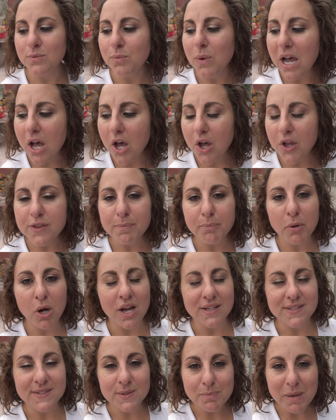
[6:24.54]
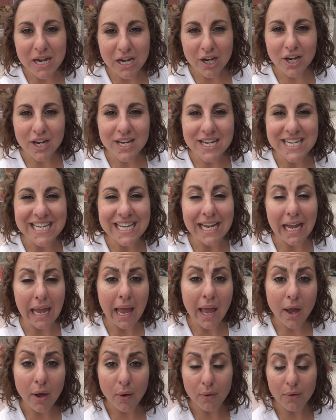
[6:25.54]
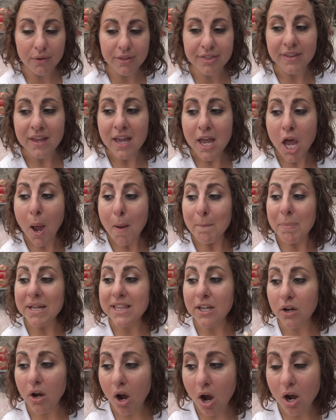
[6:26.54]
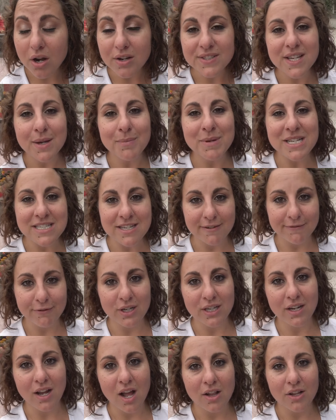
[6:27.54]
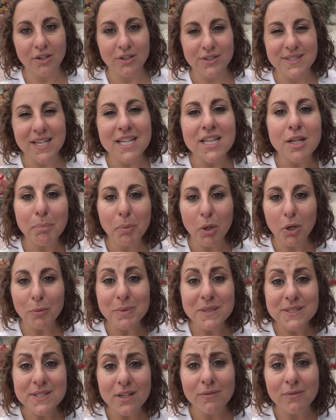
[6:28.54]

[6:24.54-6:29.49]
wealth, prosperity, health, but there are some in different colors, and the purpose